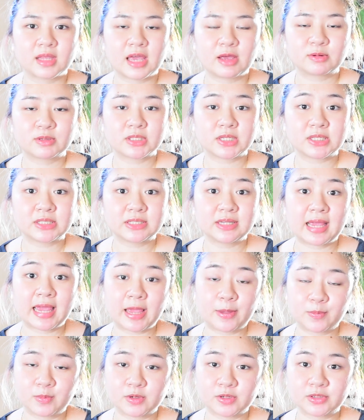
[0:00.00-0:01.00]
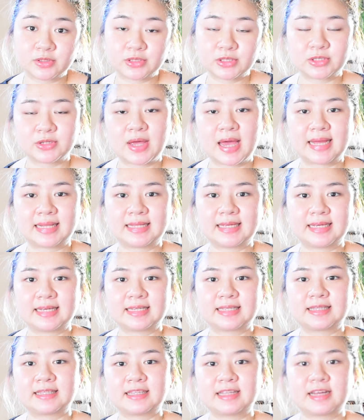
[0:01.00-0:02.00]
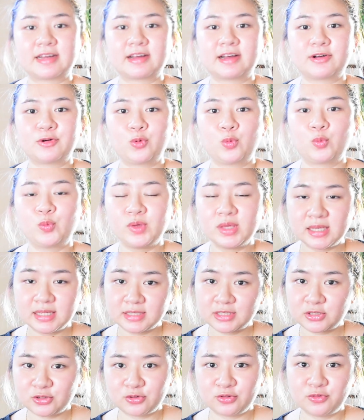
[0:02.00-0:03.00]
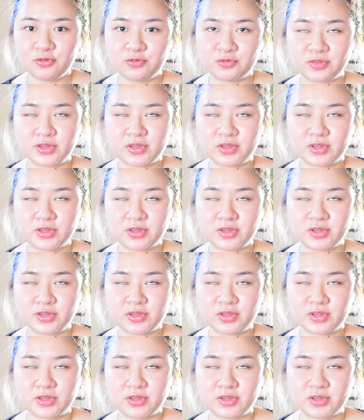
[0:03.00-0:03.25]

I was also able to edit the week two